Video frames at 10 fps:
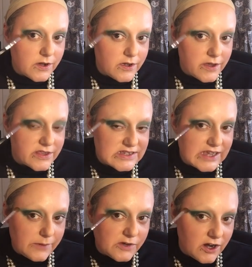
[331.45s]
at the
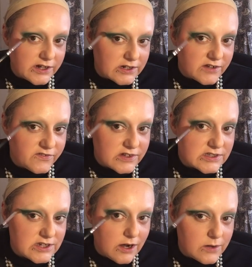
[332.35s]
same kind of
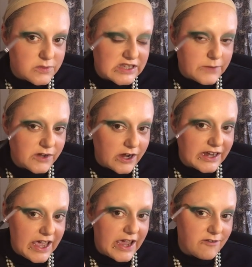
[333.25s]
time, same kind
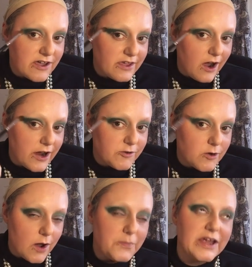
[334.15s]
of era that I grew
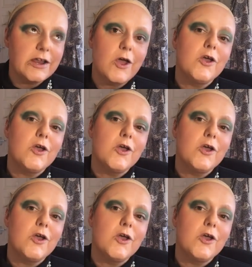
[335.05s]
up in,